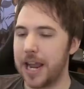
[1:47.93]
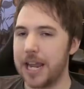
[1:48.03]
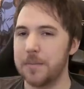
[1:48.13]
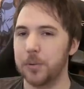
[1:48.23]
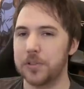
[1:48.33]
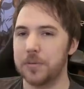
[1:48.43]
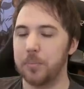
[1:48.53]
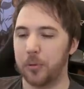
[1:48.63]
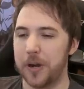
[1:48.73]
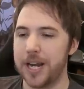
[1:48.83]
able to
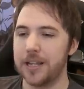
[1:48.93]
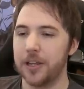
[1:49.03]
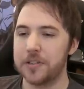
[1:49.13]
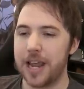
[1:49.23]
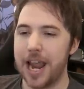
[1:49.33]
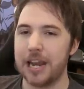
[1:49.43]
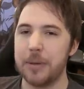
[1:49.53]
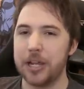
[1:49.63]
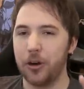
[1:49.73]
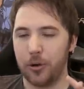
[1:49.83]
bring those
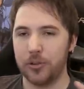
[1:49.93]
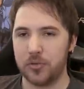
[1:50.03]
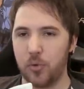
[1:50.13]
anime girls